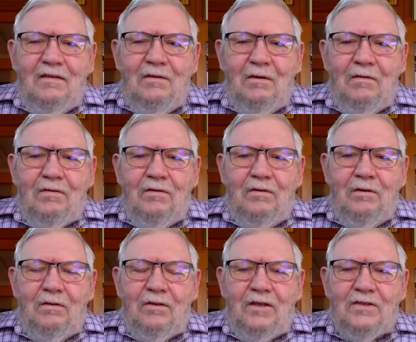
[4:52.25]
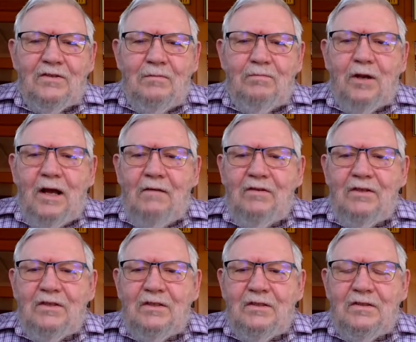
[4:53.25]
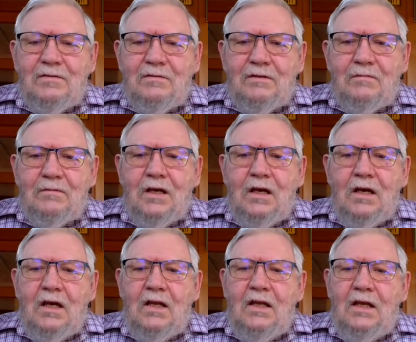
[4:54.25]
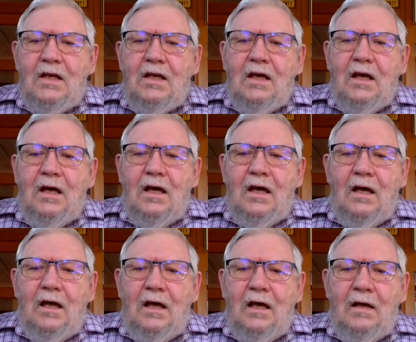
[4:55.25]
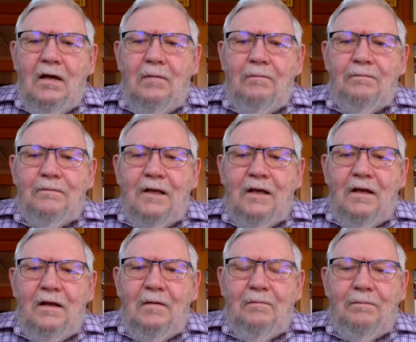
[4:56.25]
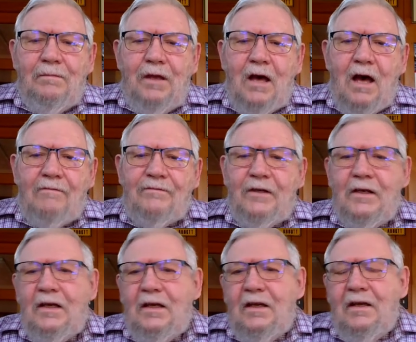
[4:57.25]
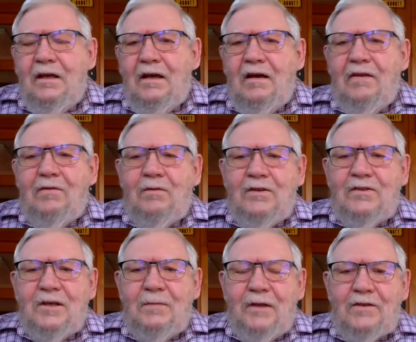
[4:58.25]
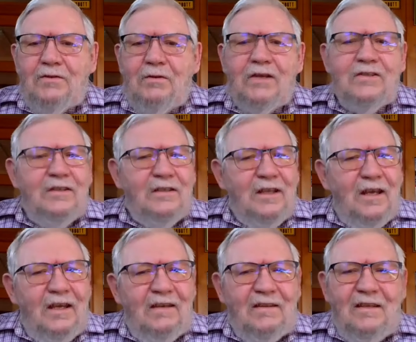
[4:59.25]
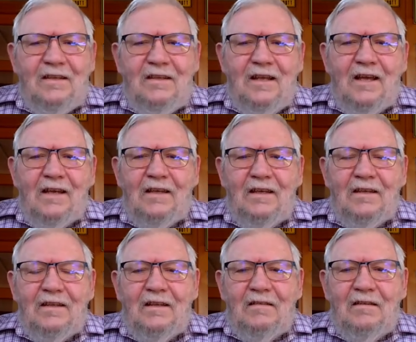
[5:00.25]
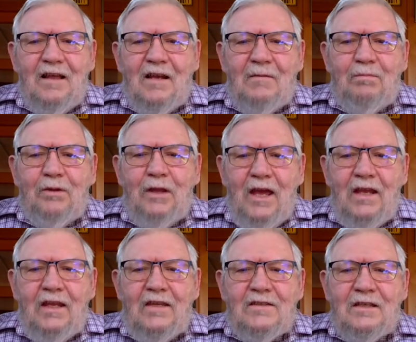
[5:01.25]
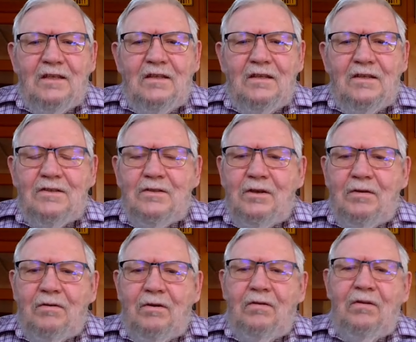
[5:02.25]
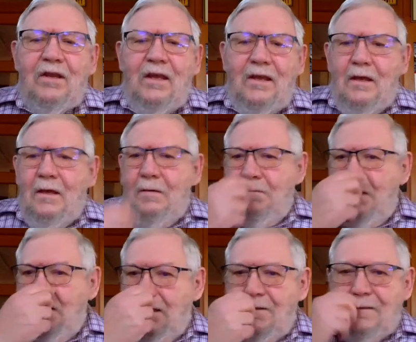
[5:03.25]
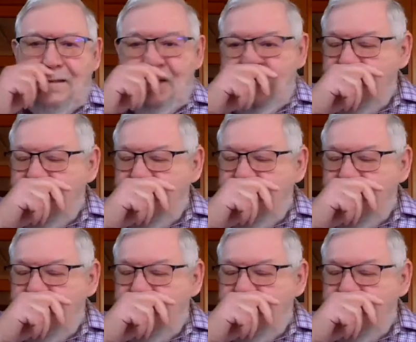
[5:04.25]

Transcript: northern northeastern provinces, Tucumán, uh, uh, biafa other ones up that direction. They did not get a lot of plantings in this year early because of the